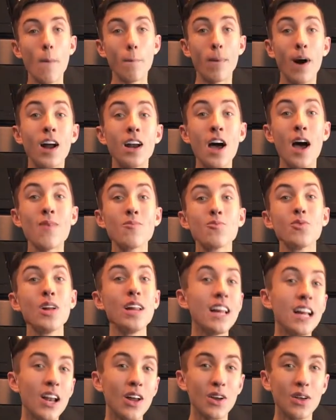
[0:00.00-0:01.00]
But I'm
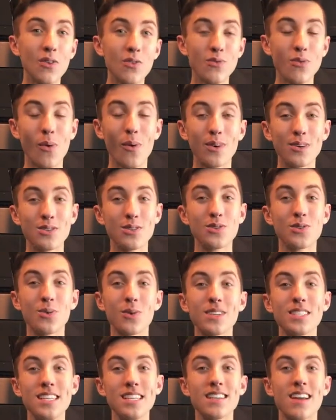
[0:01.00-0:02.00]
really looking forward to
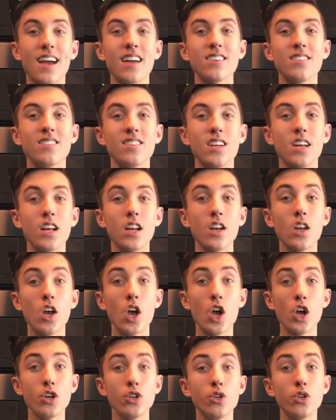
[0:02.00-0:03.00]
2019
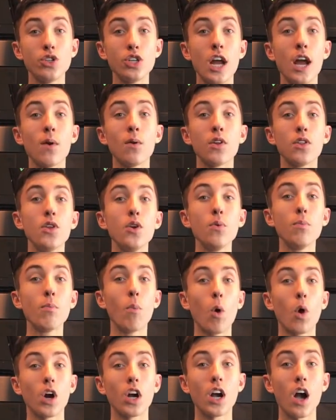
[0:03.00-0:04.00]
to share with you
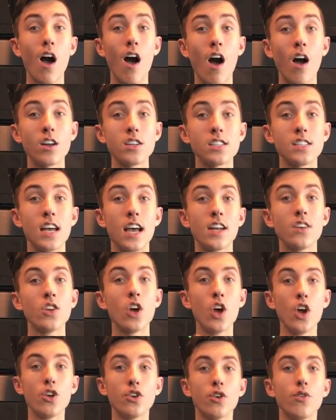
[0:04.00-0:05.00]
more content,
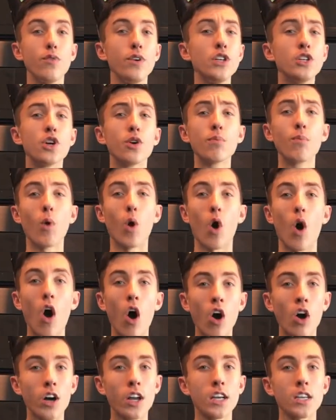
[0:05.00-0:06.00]
to feature more
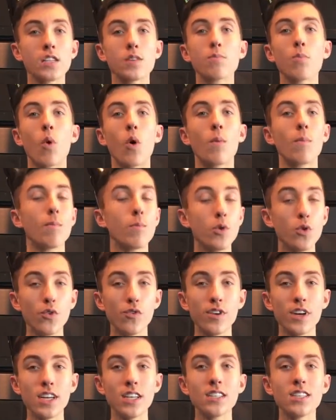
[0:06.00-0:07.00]
artists, more
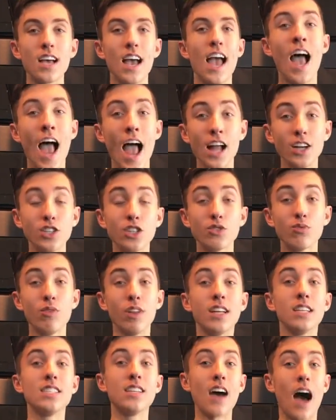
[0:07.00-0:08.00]
movies, and just
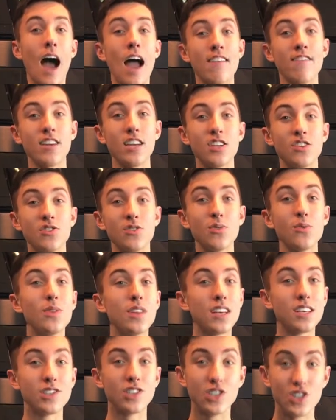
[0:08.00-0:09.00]
really dive into
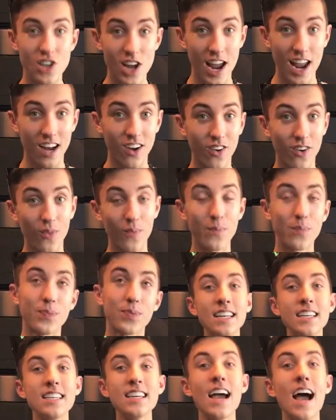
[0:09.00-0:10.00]
this channel.
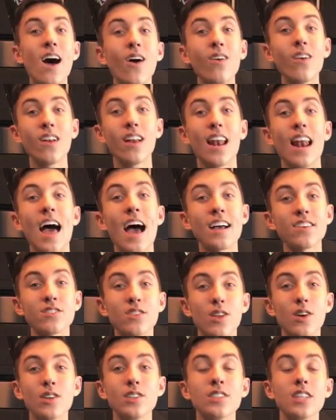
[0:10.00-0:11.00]
Now,
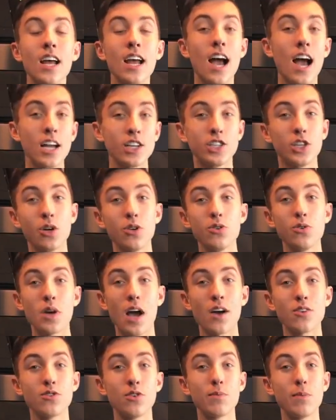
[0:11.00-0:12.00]
last Thursday I showed you
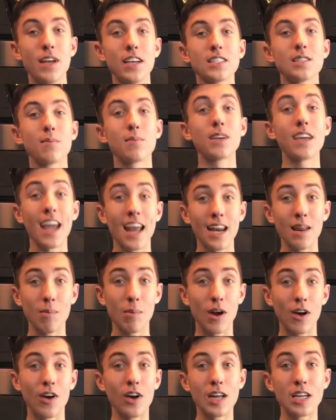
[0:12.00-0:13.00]
how to make some Katy
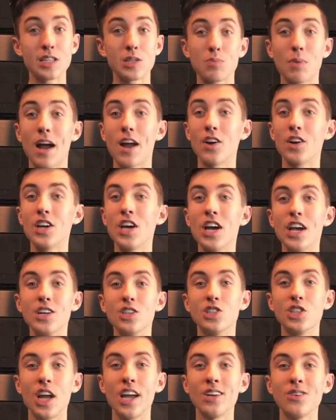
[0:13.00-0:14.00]
Perry inspired
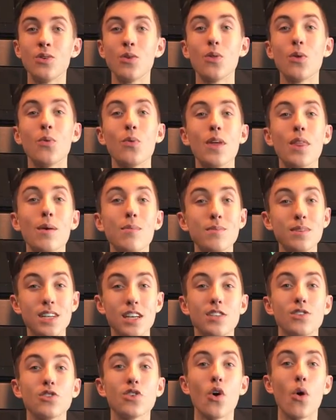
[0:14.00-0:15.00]
Chain to the Rhythm
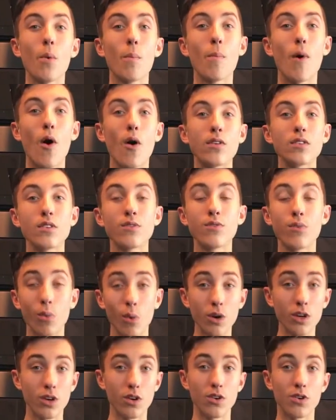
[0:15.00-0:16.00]
disco balls
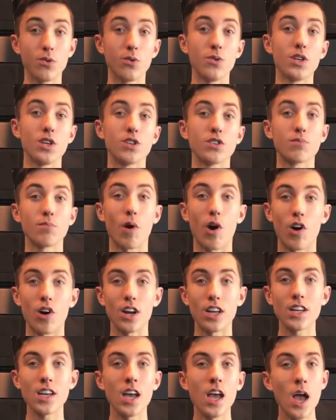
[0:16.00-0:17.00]
for your New Year's
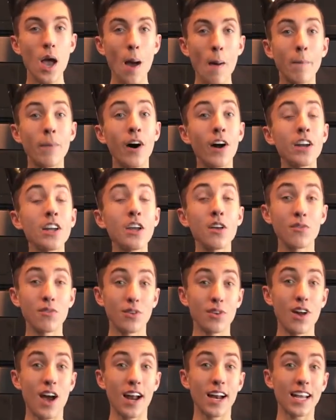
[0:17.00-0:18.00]
party. But if
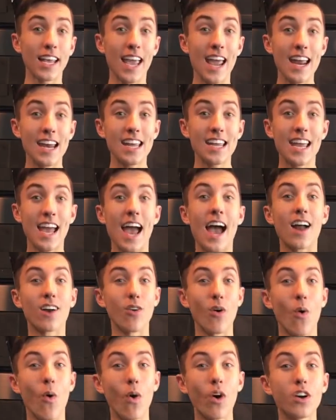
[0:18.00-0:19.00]
you're not a Katy Cat
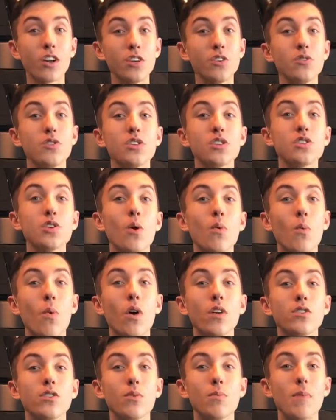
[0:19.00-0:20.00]
or you just don't
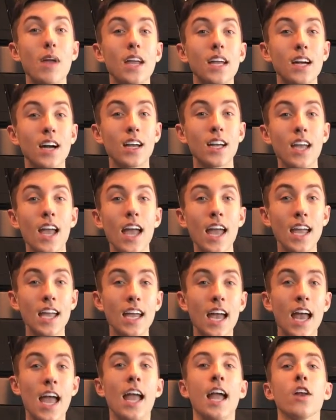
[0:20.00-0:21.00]
want to make a
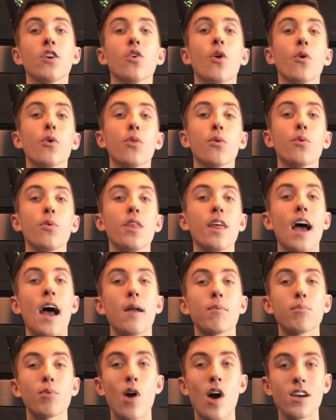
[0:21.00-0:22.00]
cake and go through
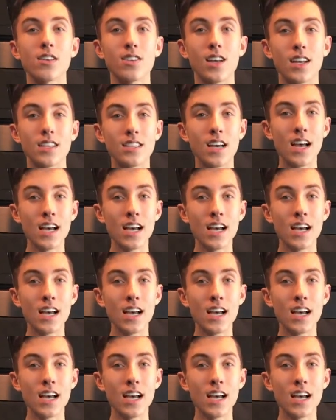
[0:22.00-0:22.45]
that process,